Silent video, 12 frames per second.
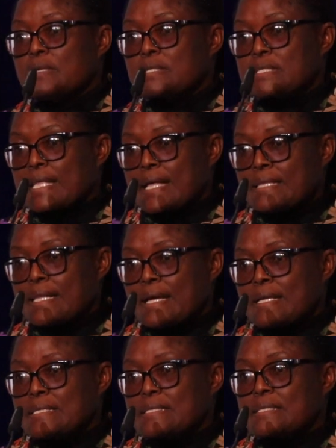
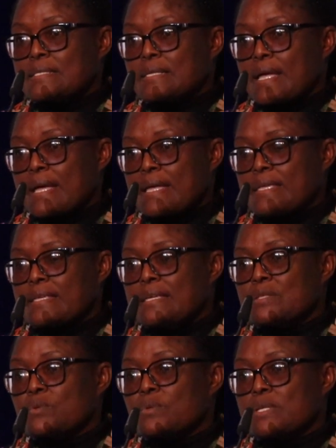Standards are
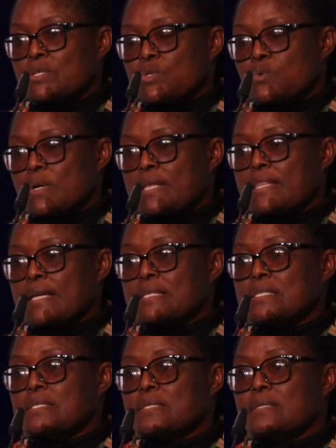here to ensure
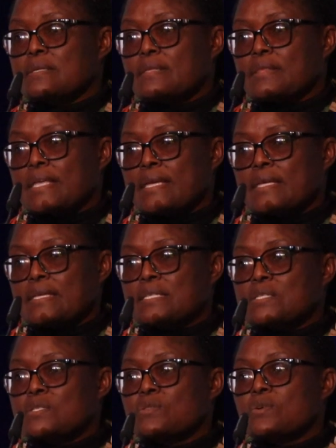that there
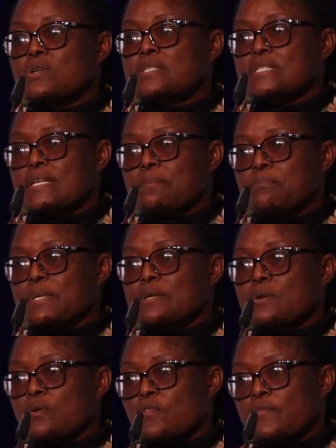is no
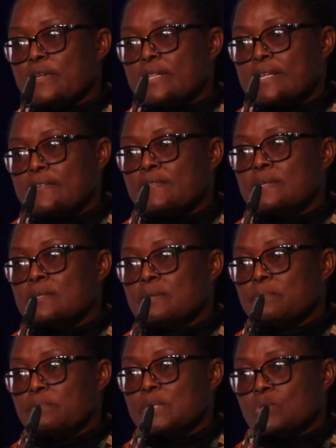jumping of a
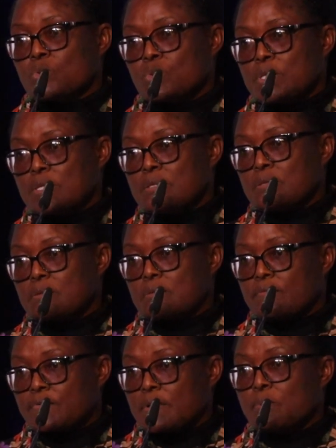level
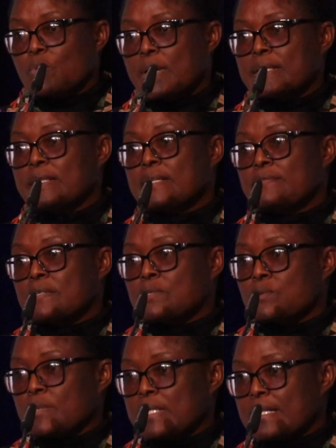from one
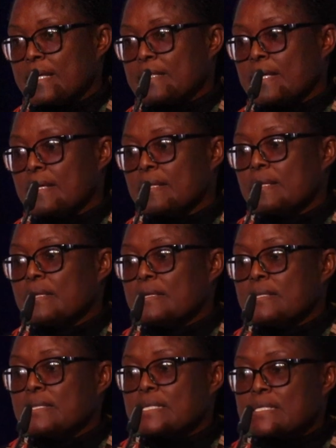level to another,
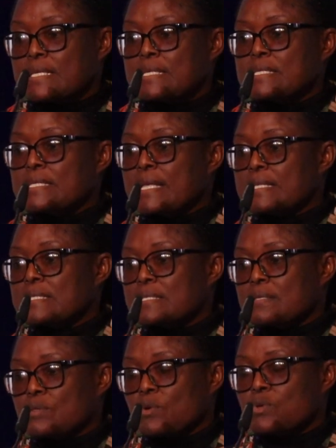in the sense that
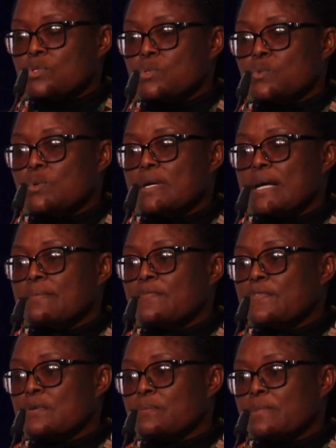those who
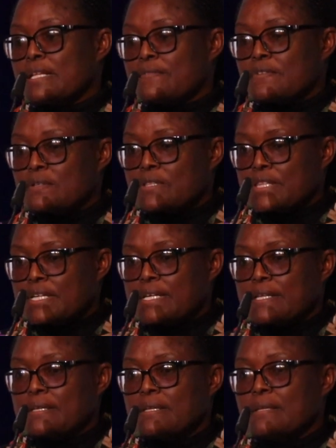come from level
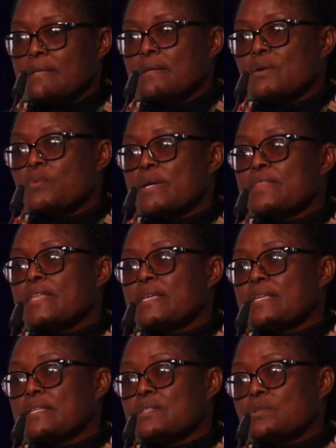3, when
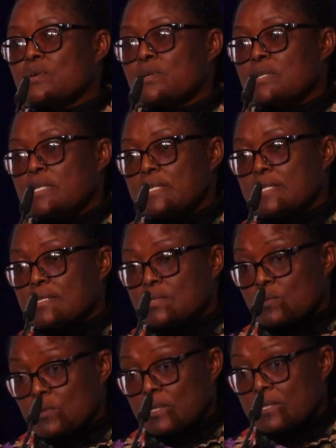they enroll
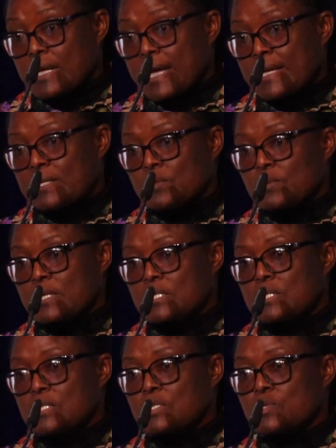in higher
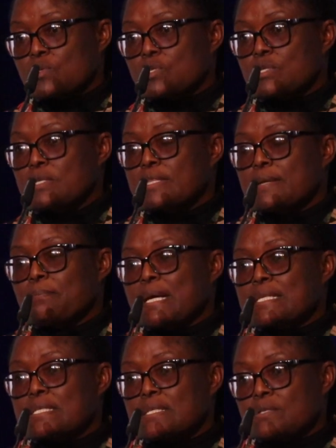education institutions, they
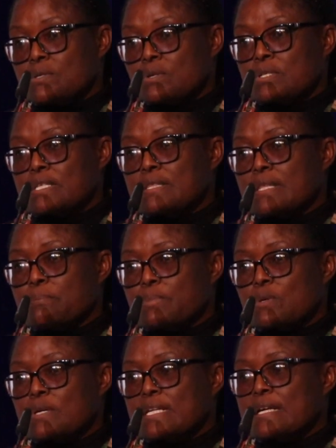must enroll in the
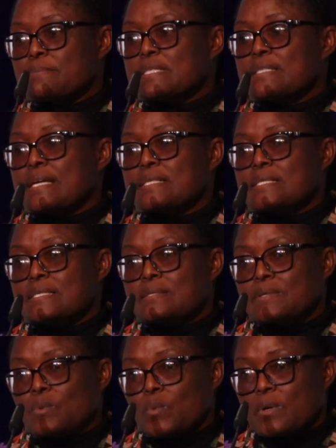programs that
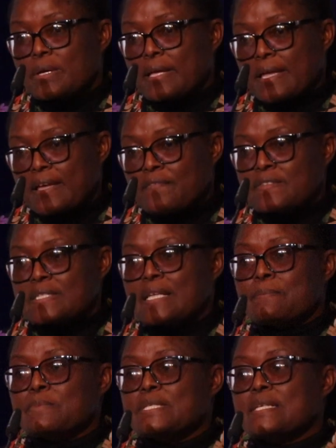have
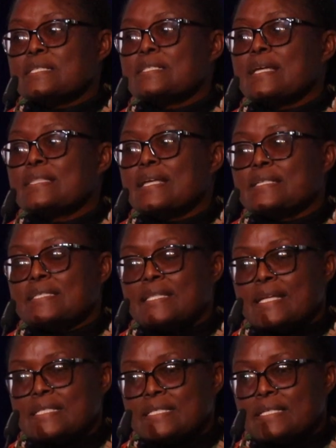subjects that are
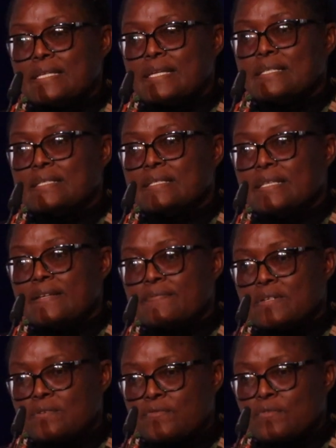starting at
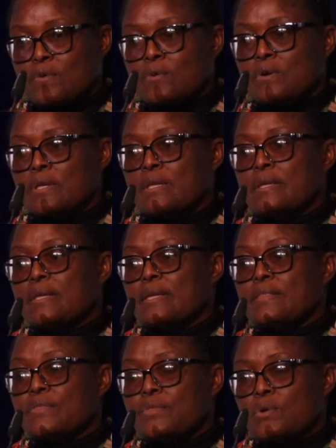level 4.
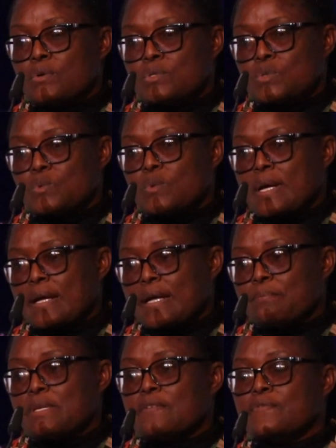And those who are
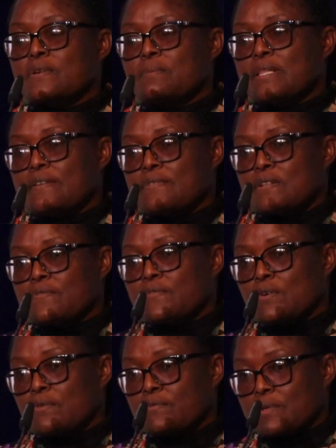coming from level
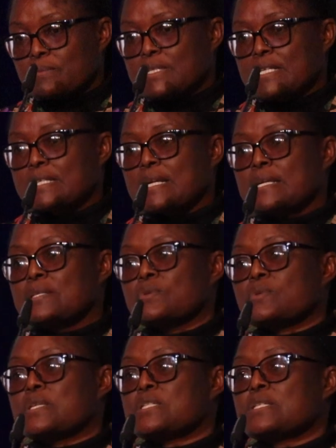4 from general
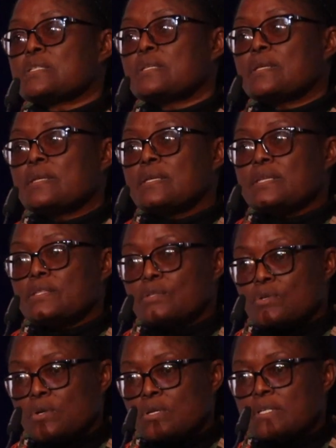education
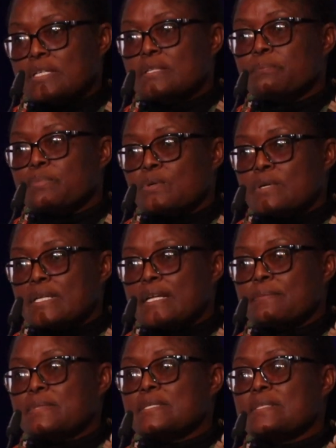enroll in
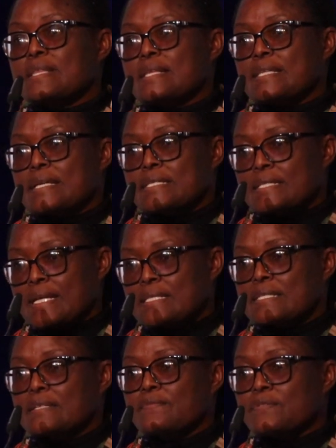programs that are
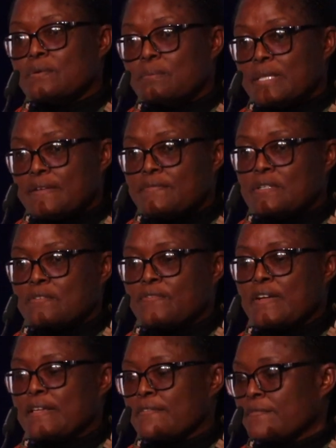starting from level
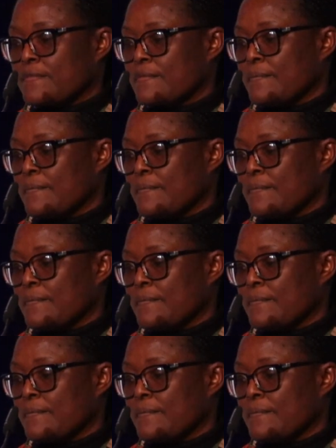5.